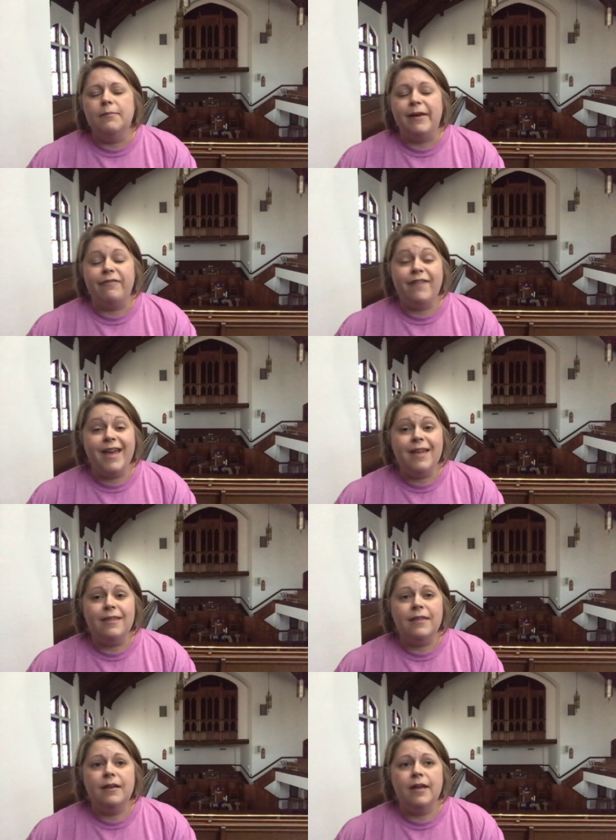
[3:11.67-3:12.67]
my faith
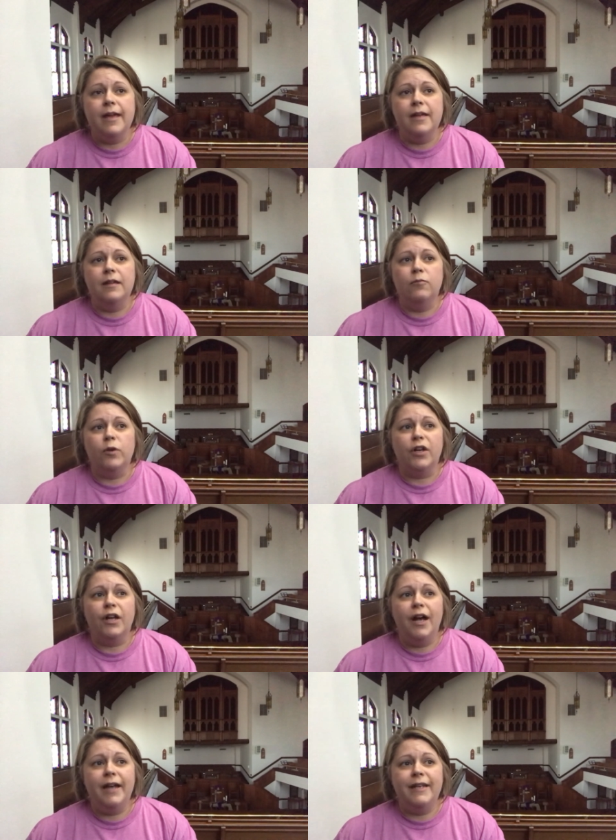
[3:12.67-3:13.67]
and where
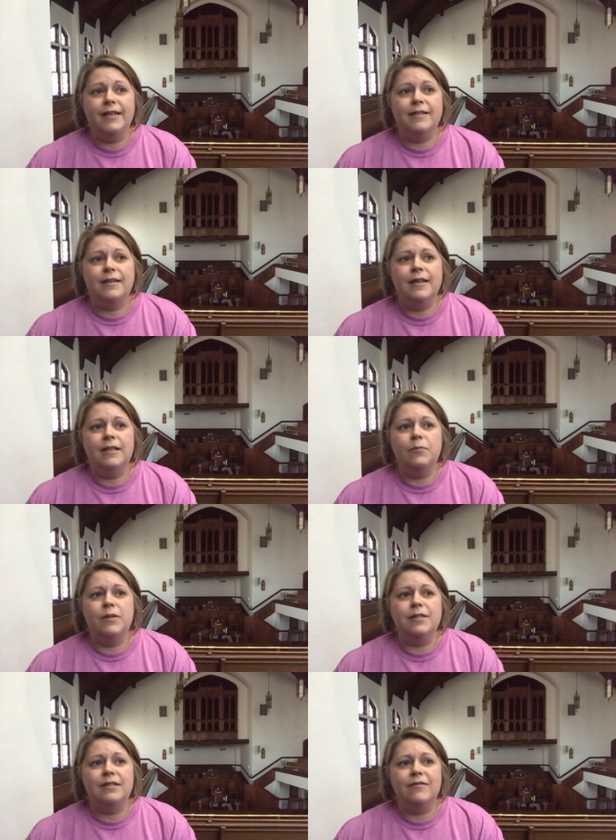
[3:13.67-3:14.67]
God is in the
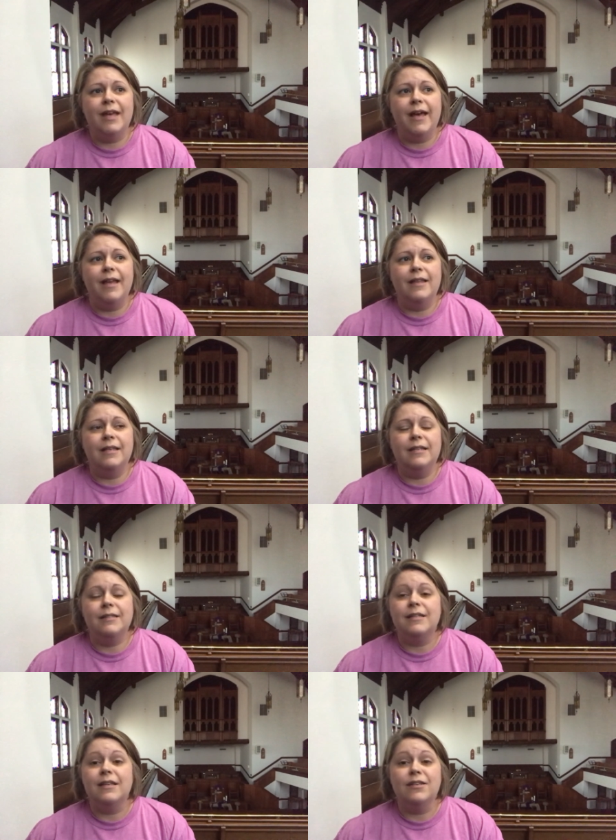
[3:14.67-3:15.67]
midst of that,
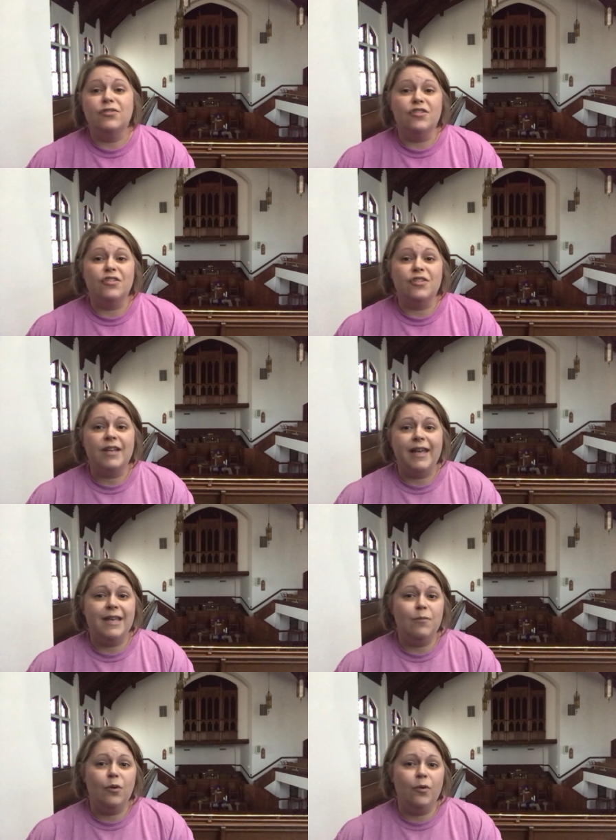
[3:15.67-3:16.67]
this is just, I
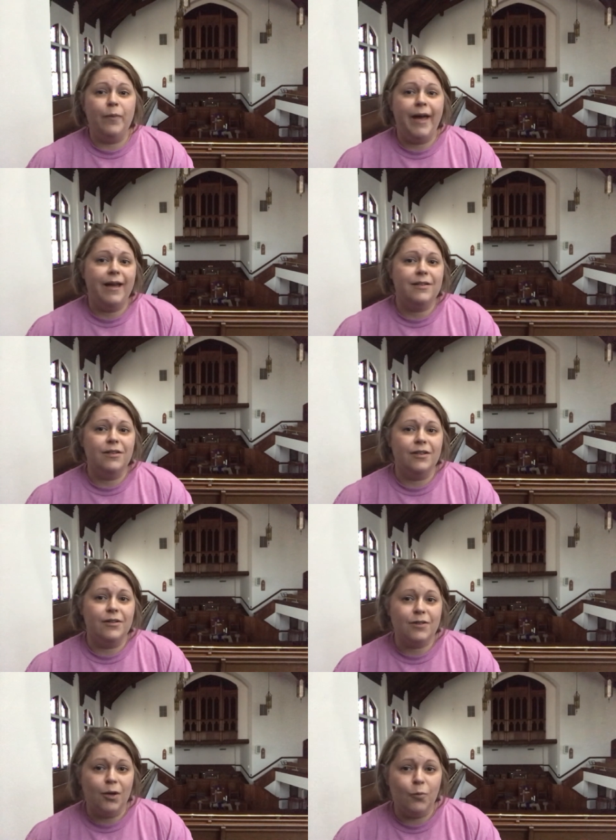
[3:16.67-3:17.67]
keep going back
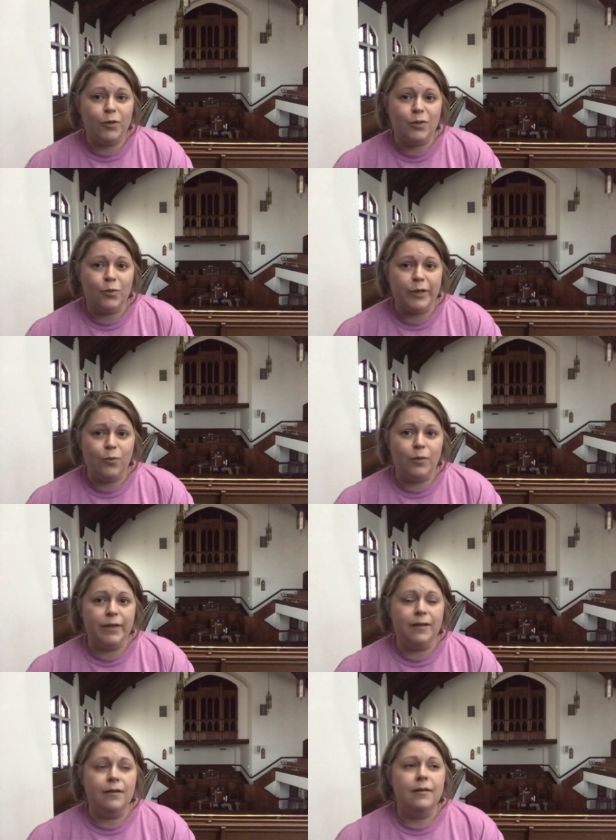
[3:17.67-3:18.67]
to Psalm
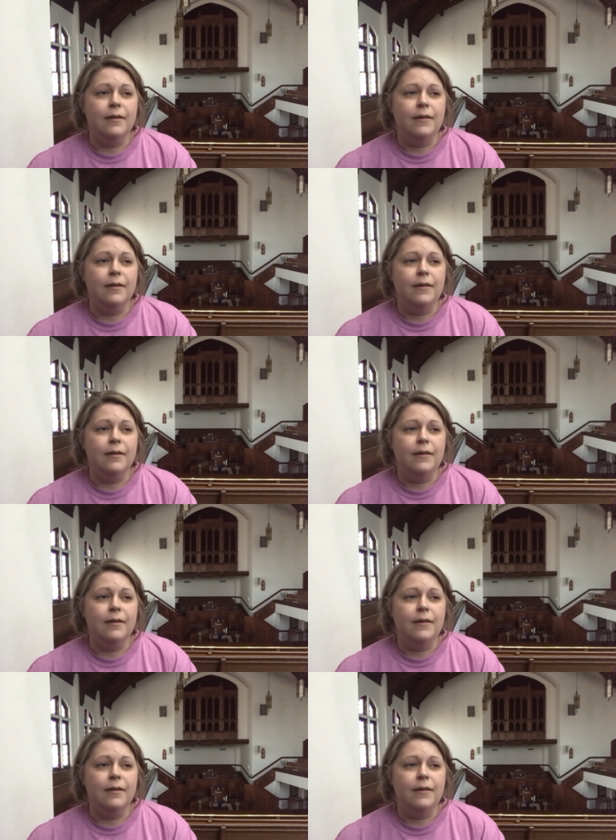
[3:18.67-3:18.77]
121.